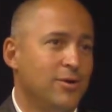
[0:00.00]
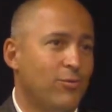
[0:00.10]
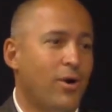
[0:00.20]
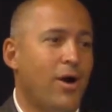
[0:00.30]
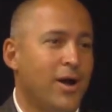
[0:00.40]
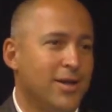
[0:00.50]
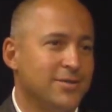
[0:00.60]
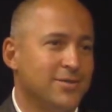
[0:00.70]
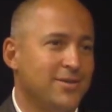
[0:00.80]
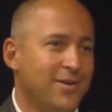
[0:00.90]
were
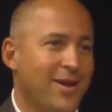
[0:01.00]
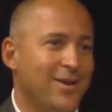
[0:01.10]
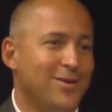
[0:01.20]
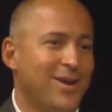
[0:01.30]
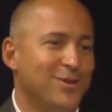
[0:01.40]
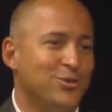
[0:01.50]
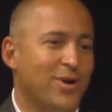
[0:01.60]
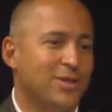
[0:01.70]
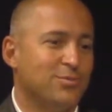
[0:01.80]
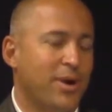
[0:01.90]
honest, and
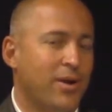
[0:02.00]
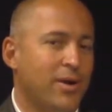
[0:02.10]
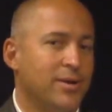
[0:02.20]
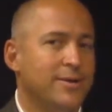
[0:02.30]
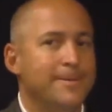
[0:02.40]
transparent.